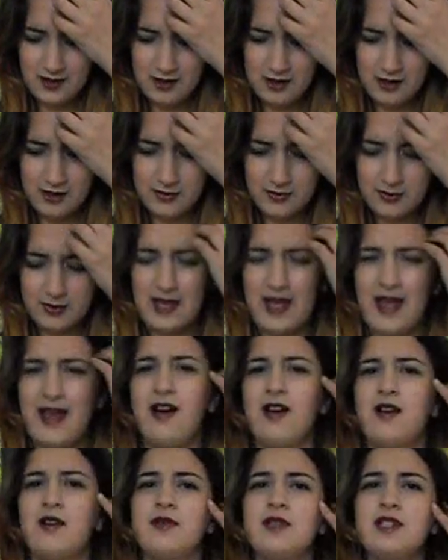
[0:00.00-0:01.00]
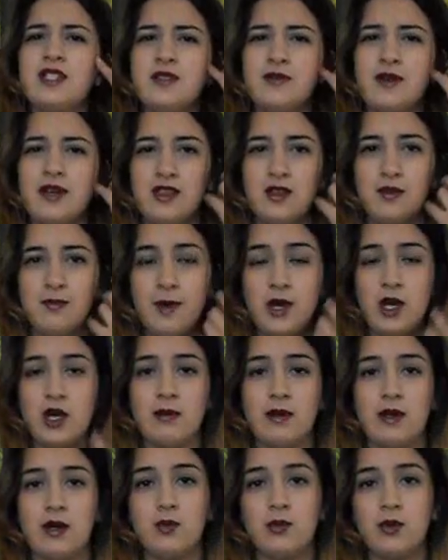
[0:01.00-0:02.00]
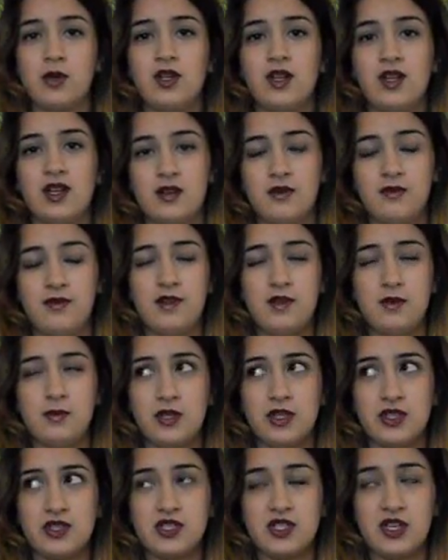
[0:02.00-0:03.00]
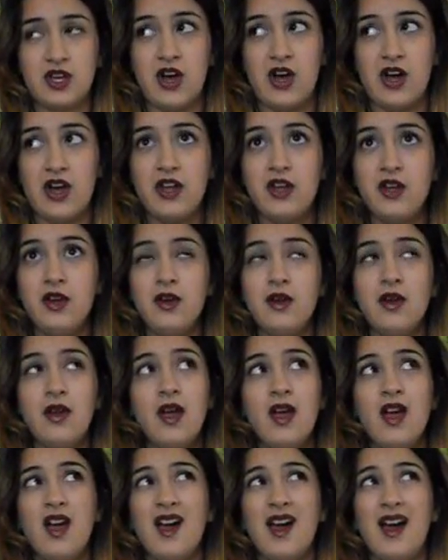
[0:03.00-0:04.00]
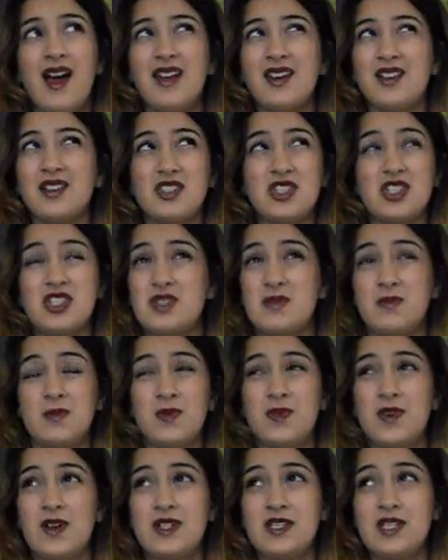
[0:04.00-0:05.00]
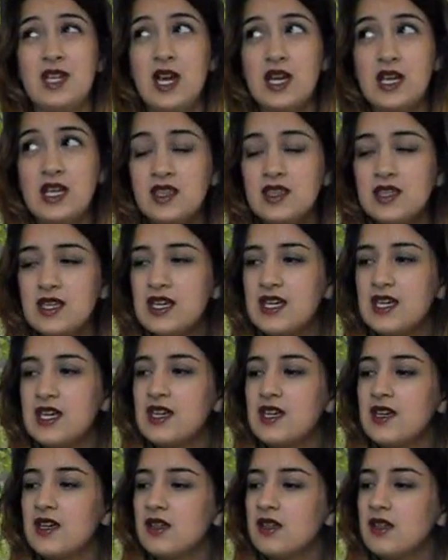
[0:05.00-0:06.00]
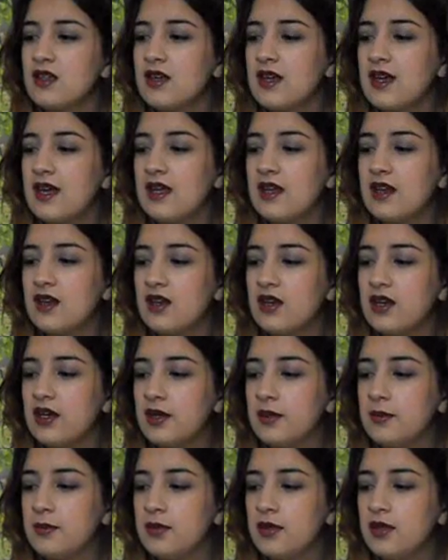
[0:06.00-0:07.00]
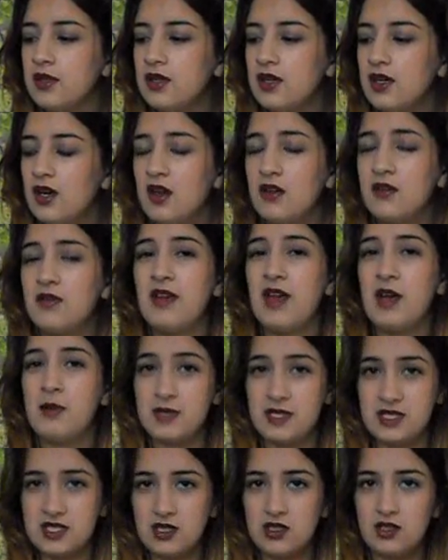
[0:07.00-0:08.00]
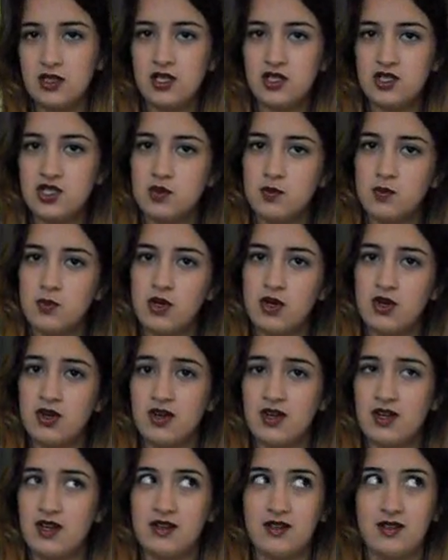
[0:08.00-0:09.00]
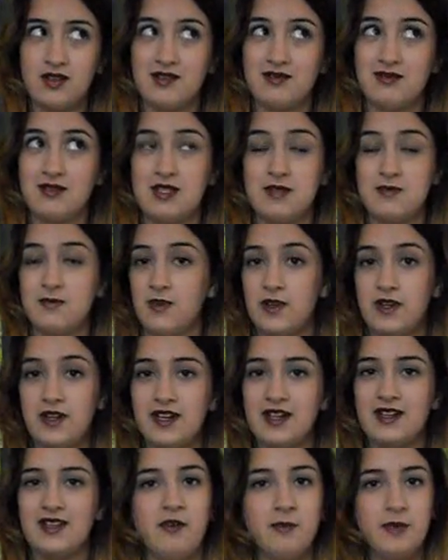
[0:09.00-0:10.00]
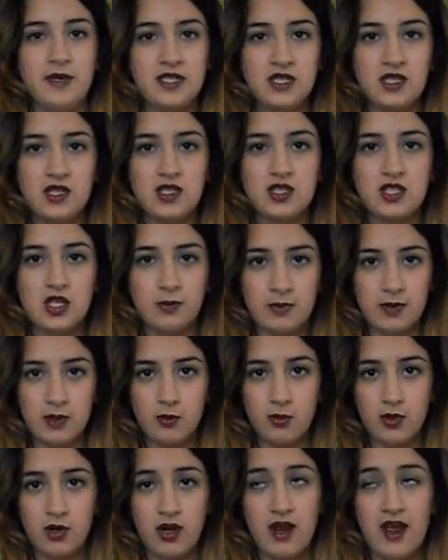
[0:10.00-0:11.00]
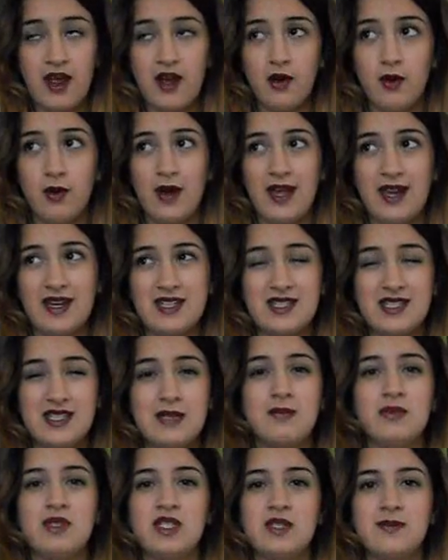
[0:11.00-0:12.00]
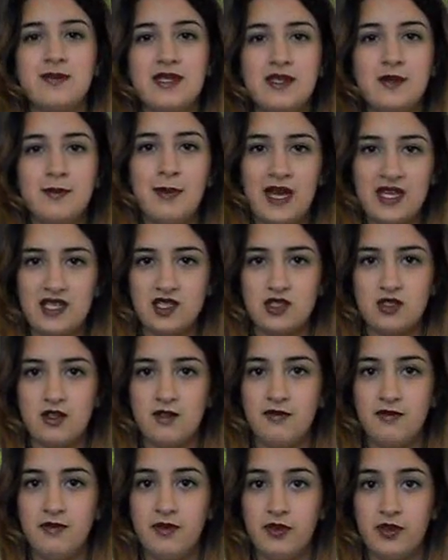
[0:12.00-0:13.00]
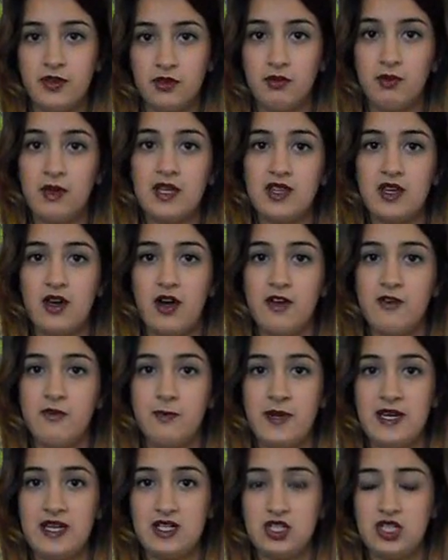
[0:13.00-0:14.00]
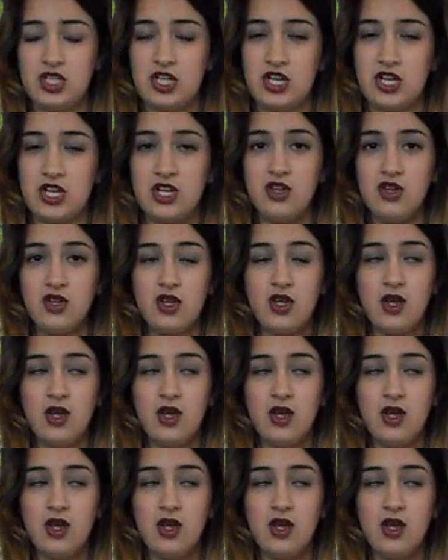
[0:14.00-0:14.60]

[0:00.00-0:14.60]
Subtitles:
originally went in the Birmingham one like a few months ago and I just didn't find anything, and I've now been to the London one and I didn't find anything. I've been to the Dublin one now, and it seems to be the best of the 3 that I've been to.